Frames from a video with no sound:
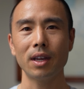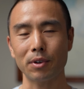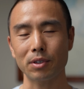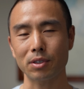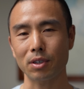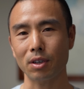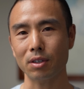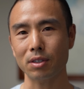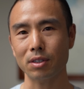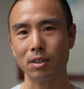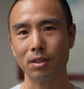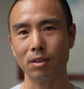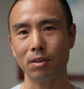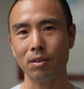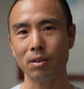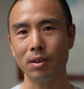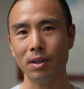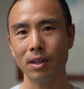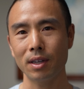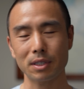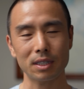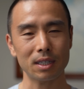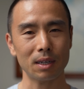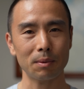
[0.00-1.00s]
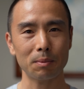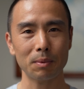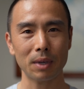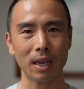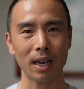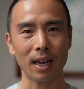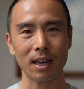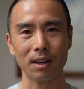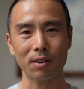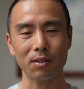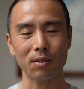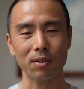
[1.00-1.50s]
There's also
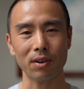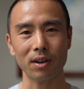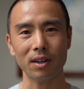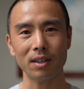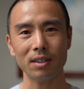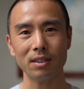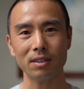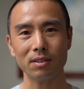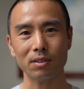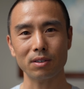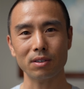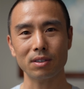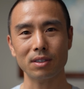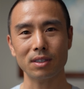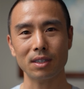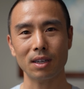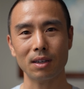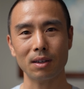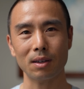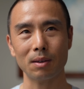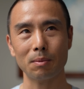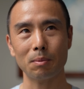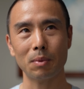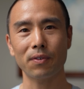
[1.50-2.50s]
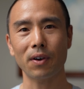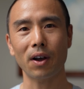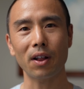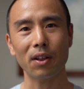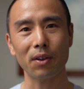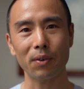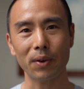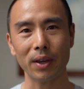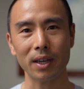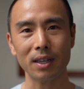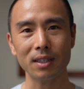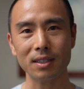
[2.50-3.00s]
subcategories or sub
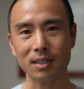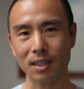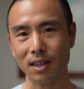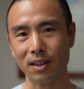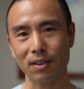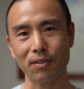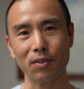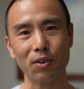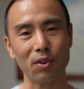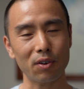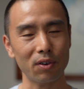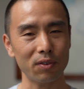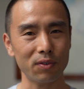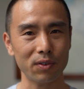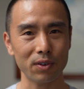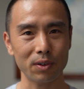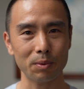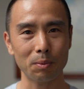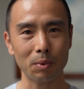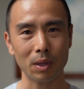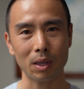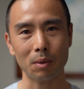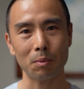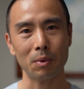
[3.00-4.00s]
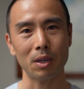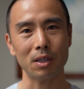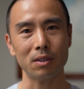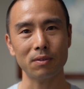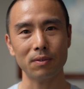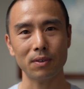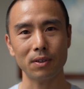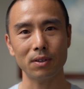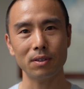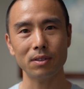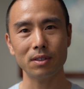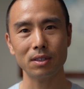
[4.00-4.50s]
followings of whole food plant
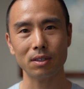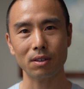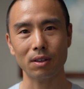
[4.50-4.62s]
based foods.